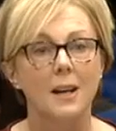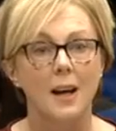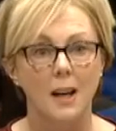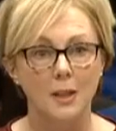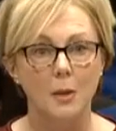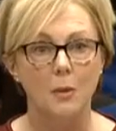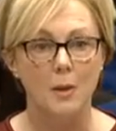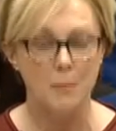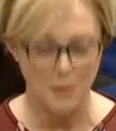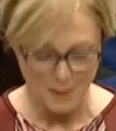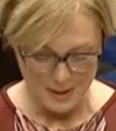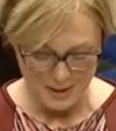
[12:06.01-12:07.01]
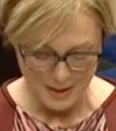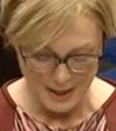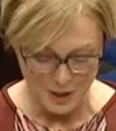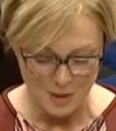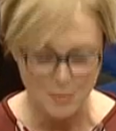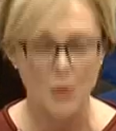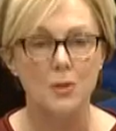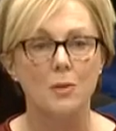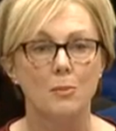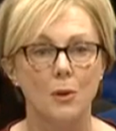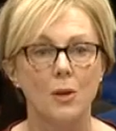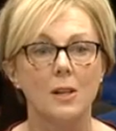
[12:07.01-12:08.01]
how they were implemented, and actually, most
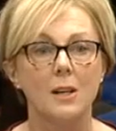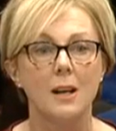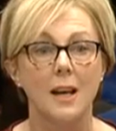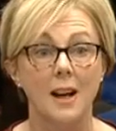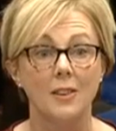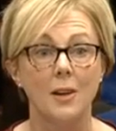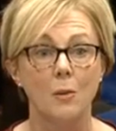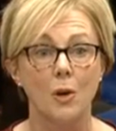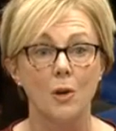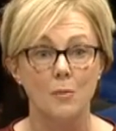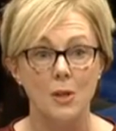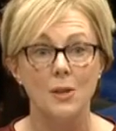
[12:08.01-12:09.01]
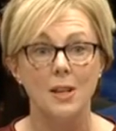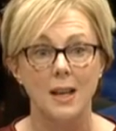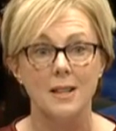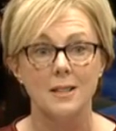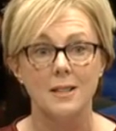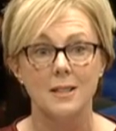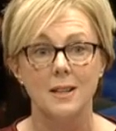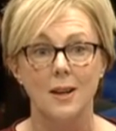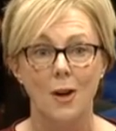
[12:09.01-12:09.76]
importantly, how they were communicated